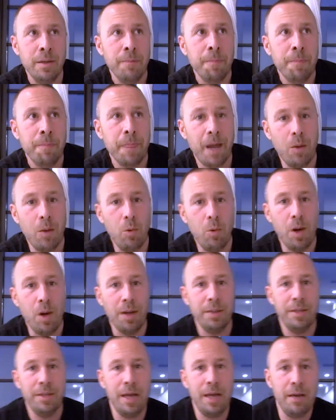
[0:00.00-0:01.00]
I
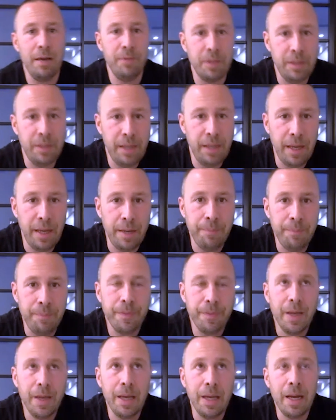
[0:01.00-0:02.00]
wanted to have a kid,
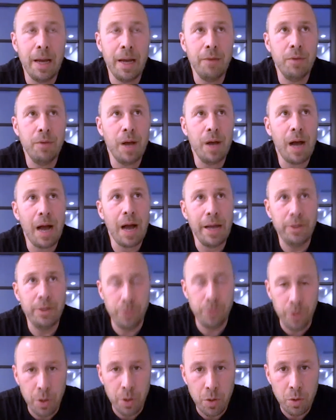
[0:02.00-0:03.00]
and I, I
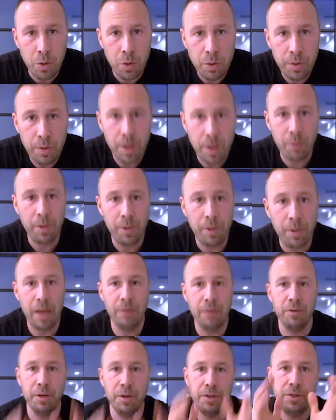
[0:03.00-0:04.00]
knew that we
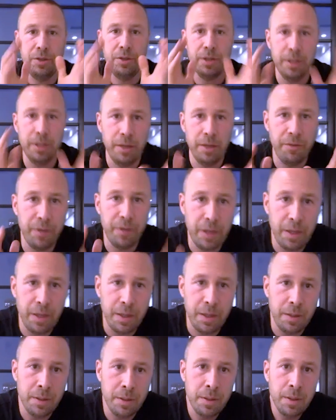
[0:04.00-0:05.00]
had very
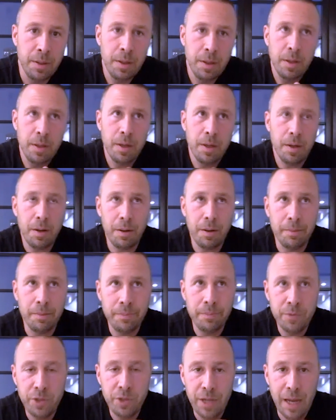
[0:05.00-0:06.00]
significant
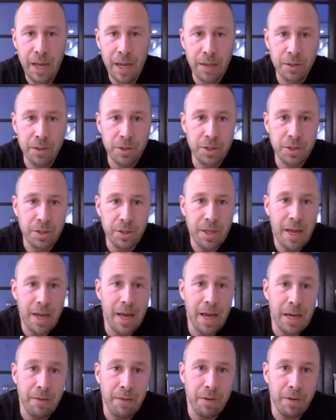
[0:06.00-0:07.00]
um, challenges
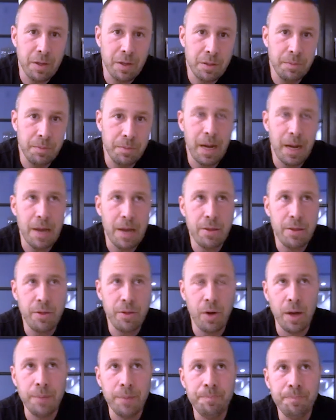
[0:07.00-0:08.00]
ahead of us, but I
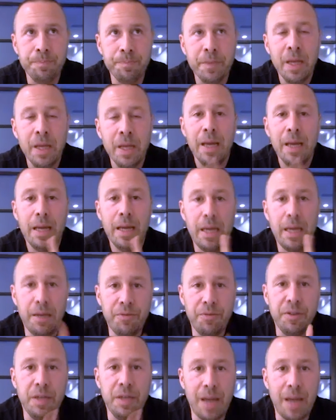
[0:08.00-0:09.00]
thought,
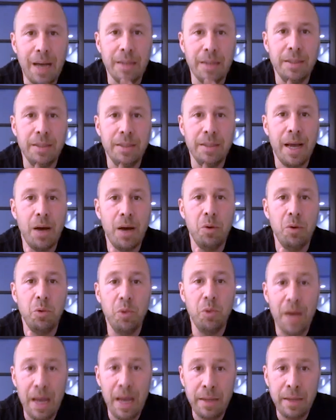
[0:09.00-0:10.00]
if not now,
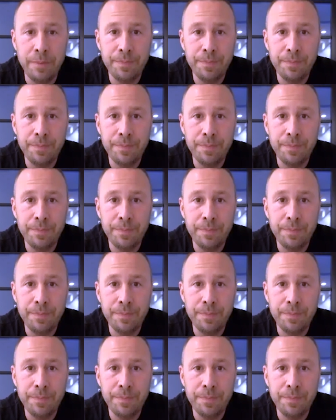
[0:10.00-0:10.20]
when?